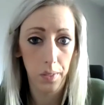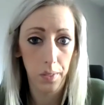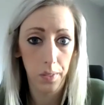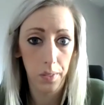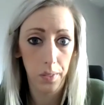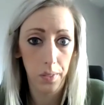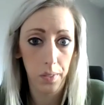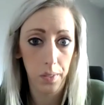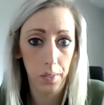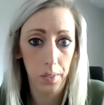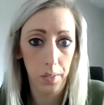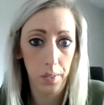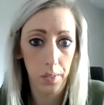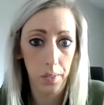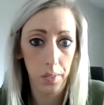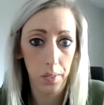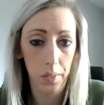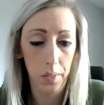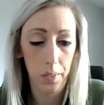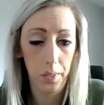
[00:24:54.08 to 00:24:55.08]

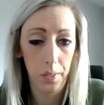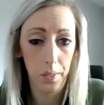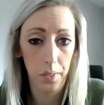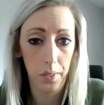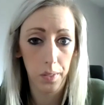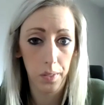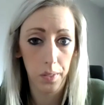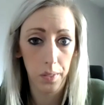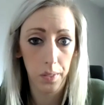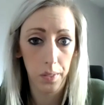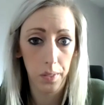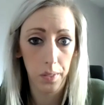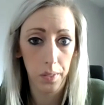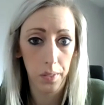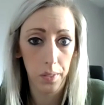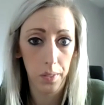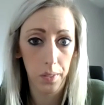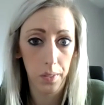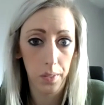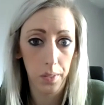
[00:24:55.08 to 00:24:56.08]

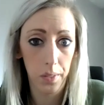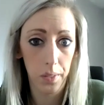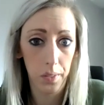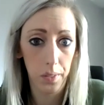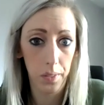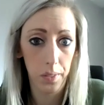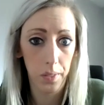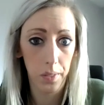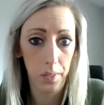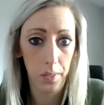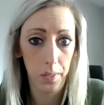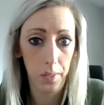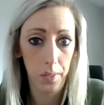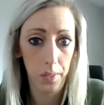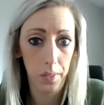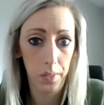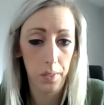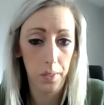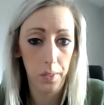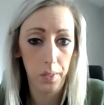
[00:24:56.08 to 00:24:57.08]

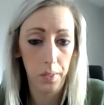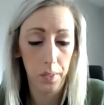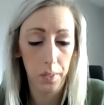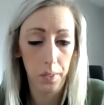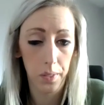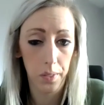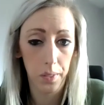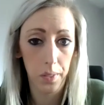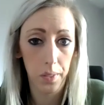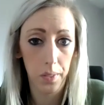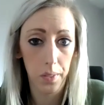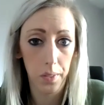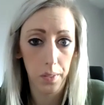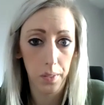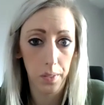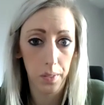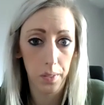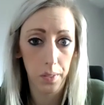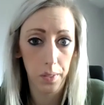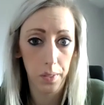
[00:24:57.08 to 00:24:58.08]

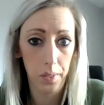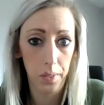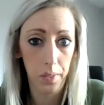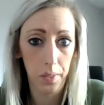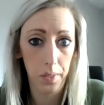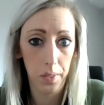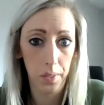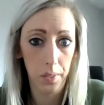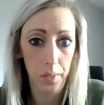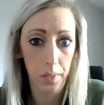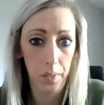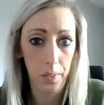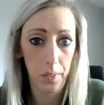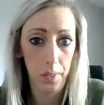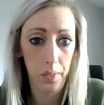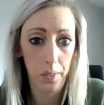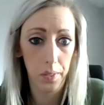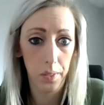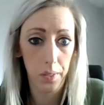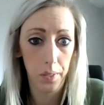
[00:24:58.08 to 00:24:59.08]

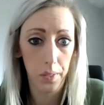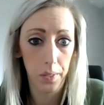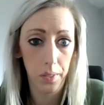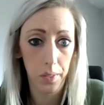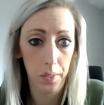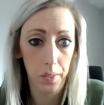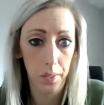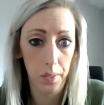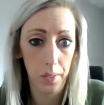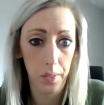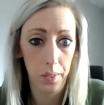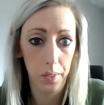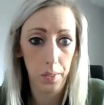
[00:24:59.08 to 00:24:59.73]
[no speech]